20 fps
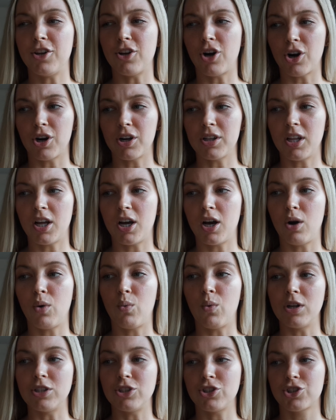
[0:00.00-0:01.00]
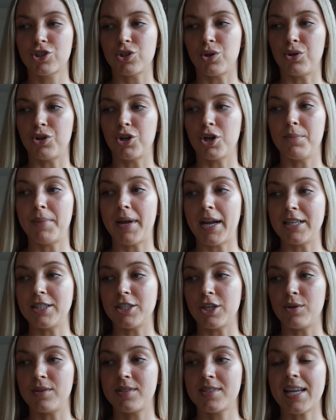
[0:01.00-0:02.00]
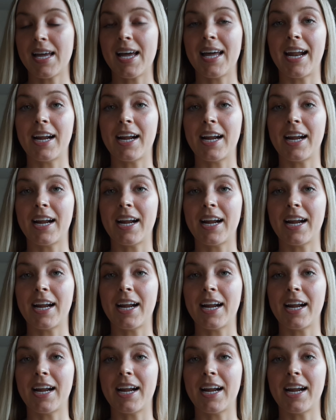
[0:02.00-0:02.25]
ARLO One Shoulder Bandeau set,